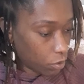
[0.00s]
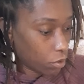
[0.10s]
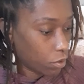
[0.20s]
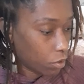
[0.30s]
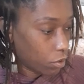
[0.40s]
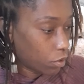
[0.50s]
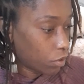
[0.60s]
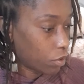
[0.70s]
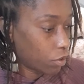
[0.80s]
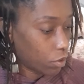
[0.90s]

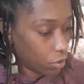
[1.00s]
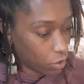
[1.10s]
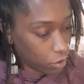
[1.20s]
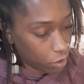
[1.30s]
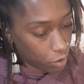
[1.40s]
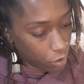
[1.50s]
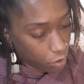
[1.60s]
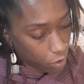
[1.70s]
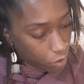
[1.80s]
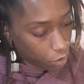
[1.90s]

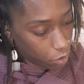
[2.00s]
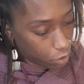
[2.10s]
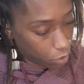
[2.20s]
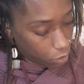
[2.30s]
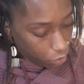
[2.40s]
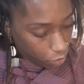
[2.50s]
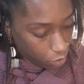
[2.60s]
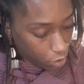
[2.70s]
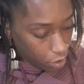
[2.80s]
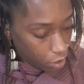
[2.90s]

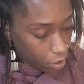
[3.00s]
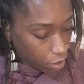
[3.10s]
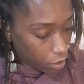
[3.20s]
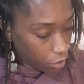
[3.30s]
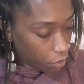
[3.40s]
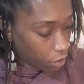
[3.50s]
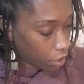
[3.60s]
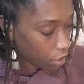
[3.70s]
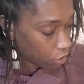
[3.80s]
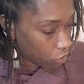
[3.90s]

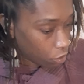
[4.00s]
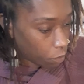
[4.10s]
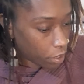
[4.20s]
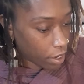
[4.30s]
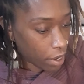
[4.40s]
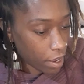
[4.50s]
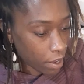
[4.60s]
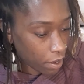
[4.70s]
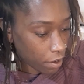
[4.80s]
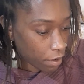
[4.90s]
Alright, so we
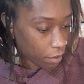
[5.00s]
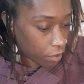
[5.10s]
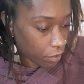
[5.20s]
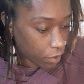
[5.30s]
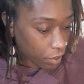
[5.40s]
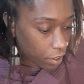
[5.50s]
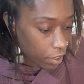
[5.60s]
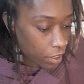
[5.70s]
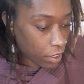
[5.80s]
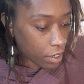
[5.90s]
have
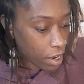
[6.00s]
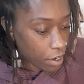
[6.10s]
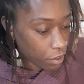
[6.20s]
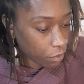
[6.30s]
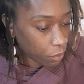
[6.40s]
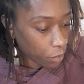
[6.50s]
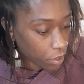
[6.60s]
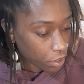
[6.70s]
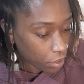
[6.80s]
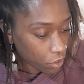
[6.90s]
a nine of
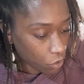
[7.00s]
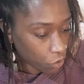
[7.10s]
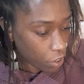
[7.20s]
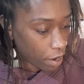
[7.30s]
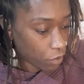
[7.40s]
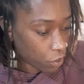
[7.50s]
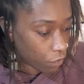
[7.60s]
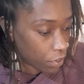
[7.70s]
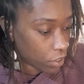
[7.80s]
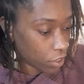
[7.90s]
wands. So do you have your
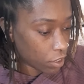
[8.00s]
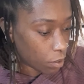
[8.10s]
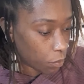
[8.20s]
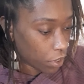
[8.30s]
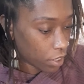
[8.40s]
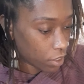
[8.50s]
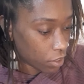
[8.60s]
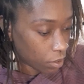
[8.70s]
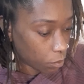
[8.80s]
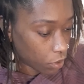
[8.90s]
defenses up
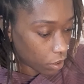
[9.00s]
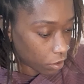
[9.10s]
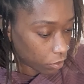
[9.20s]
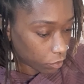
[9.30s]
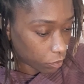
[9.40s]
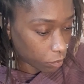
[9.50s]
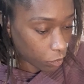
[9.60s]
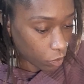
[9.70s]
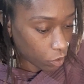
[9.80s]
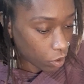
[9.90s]
against something?
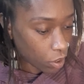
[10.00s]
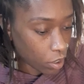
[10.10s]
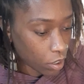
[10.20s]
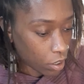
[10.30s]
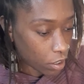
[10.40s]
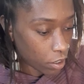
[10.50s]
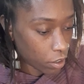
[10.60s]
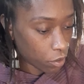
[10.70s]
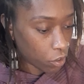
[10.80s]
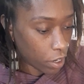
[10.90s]
Uh,
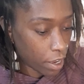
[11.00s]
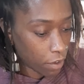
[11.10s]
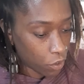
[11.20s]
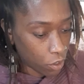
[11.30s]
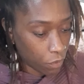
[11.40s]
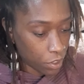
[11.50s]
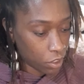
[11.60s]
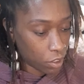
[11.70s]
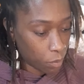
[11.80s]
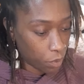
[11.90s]
you're going to have your
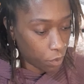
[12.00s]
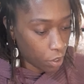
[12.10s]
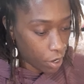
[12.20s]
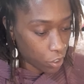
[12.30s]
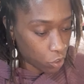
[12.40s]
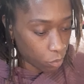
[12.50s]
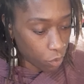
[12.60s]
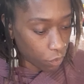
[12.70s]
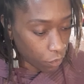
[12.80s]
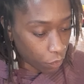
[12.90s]
defenses up in regards to
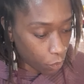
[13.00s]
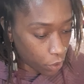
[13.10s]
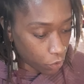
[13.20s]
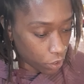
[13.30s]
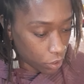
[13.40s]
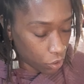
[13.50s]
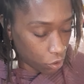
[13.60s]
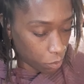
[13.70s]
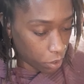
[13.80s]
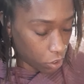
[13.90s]
moving forward on a
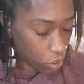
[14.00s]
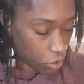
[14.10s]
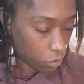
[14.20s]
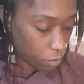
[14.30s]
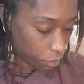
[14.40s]
situation.